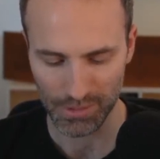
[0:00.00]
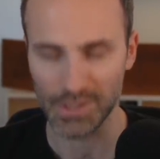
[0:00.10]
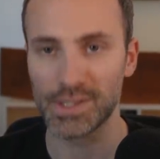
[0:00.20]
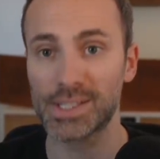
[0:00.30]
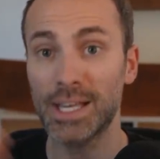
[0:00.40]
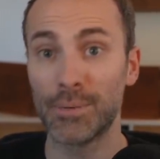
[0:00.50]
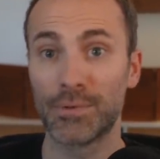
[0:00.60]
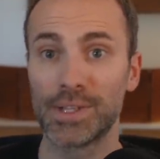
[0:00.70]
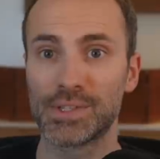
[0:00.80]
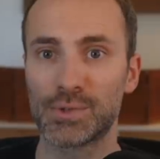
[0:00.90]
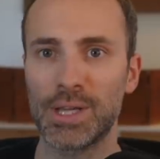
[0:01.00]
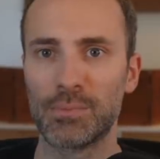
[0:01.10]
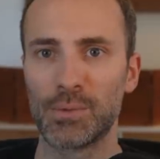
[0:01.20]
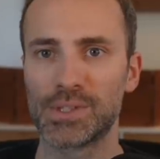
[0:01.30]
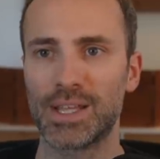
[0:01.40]
you know the, the setup for the
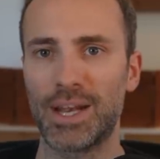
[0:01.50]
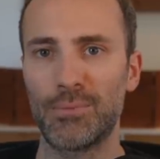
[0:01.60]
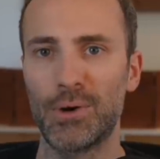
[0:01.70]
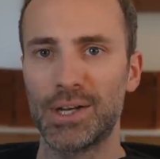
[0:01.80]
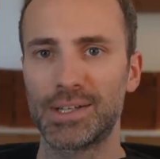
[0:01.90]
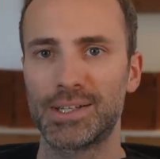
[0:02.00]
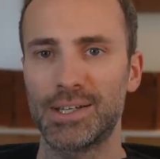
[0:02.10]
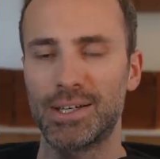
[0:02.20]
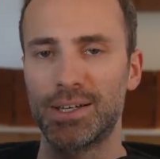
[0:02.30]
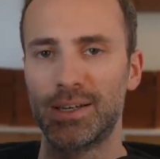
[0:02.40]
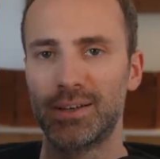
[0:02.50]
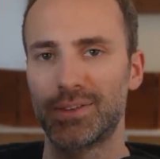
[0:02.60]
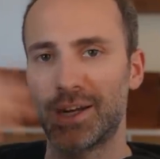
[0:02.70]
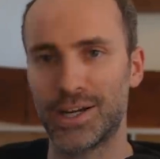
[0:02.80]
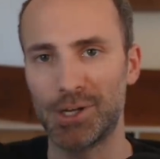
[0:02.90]
stream was that i wanted to
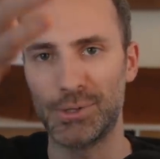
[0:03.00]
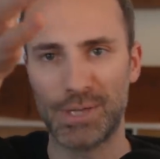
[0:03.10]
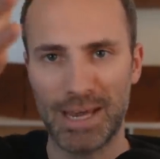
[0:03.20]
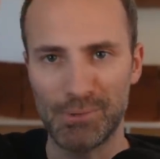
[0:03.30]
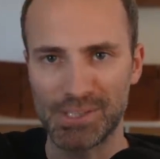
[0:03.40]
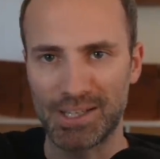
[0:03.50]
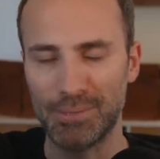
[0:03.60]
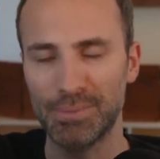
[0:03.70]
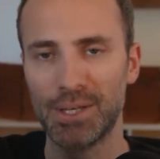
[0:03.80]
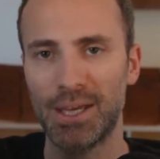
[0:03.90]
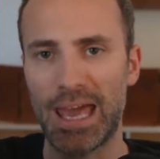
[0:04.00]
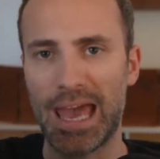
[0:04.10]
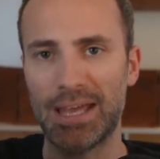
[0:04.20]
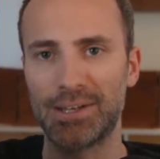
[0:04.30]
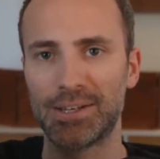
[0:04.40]
that i got a new camera setup
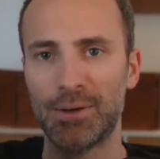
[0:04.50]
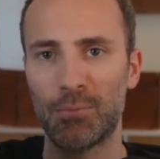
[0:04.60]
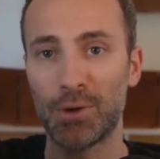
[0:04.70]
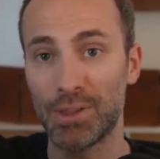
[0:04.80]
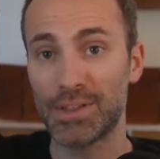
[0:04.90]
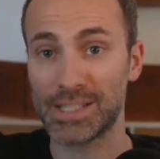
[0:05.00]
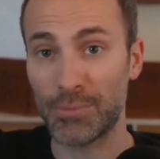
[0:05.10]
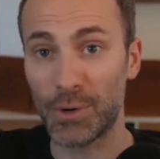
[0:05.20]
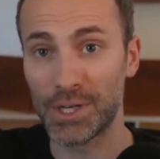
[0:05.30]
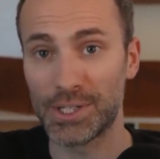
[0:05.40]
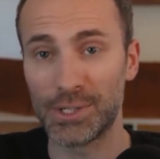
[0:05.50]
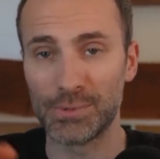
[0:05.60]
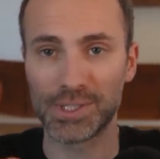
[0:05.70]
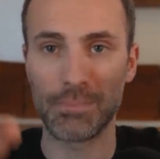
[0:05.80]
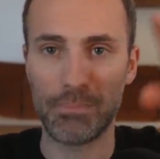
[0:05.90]
and one of the things i wanted to
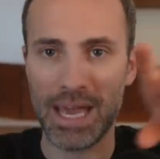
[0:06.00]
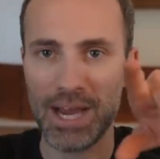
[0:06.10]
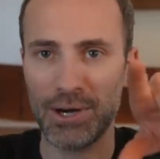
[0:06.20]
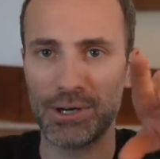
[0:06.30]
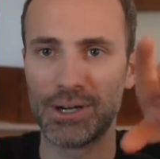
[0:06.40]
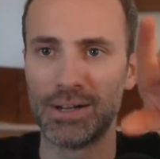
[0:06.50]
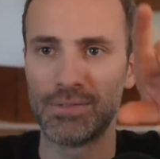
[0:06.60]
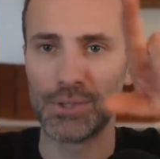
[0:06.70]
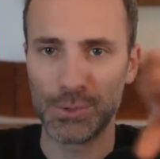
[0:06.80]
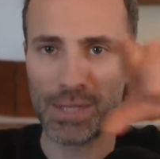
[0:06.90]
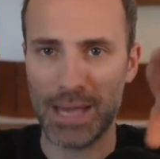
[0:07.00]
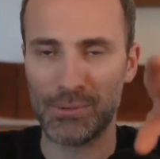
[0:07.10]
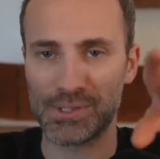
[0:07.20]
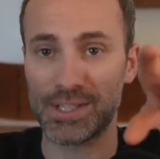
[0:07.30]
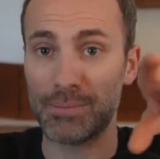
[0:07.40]
do was compare the two
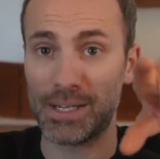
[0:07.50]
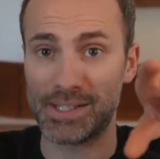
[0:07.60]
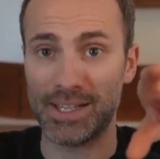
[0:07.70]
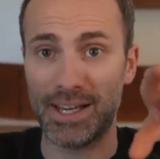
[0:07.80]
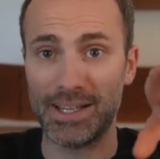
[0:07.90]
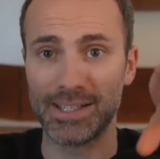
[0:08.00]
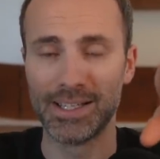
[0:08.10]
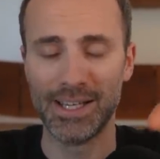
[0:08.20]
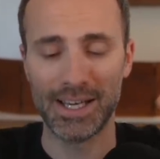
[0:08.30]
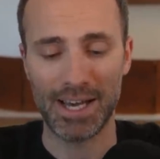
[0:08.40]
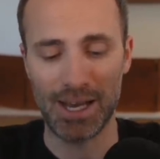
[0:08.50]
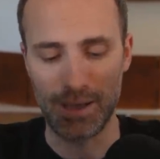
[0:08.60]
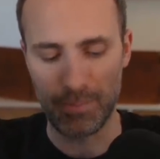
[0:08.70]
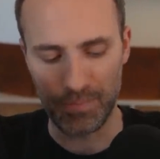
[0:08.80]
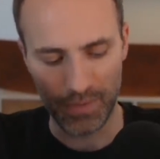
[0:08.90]
cameras side by side
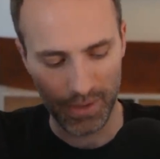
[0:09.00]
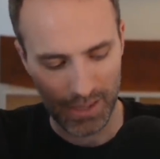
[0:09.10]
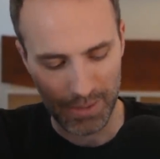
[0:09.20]
um,